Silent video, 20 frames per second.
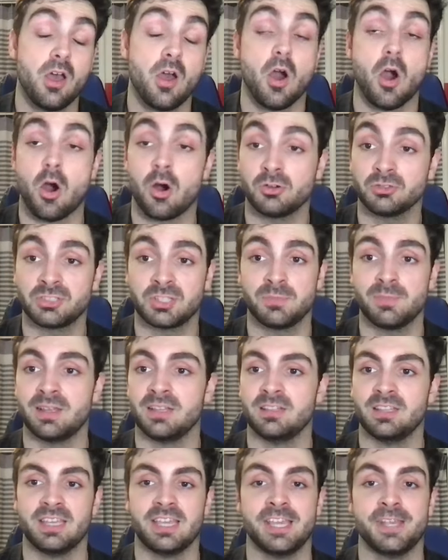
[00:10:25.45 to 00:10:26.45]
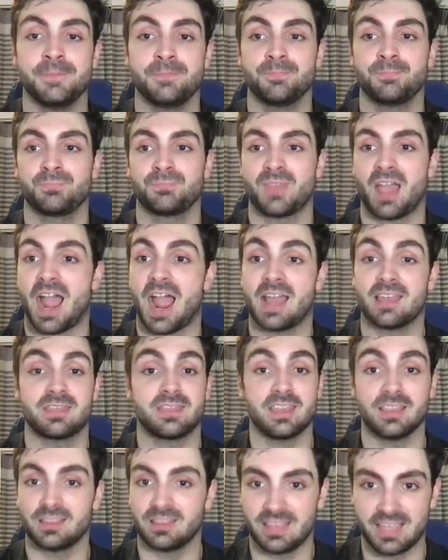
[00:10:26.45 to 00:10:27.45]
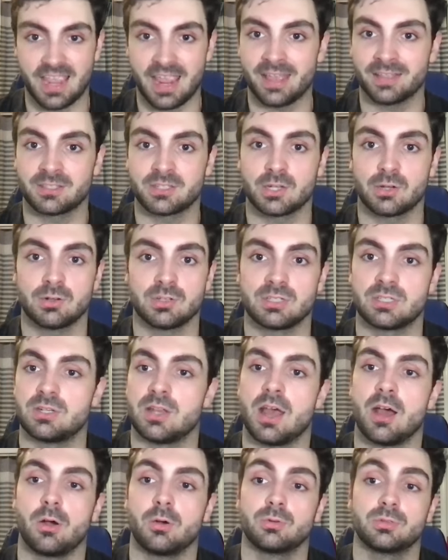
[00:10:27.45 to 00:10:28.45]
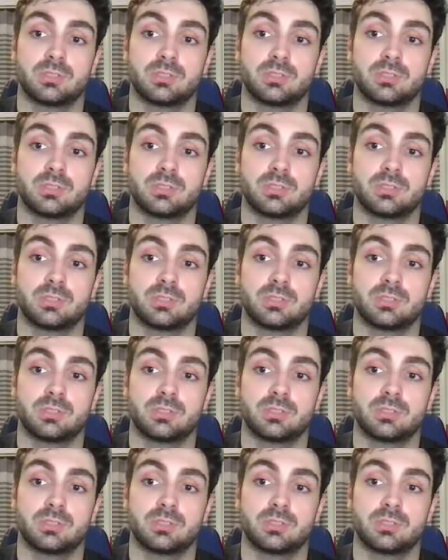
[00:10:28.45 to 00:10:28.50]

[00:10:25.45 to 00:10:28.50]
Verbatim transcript: Ultimately, I think the answer is no.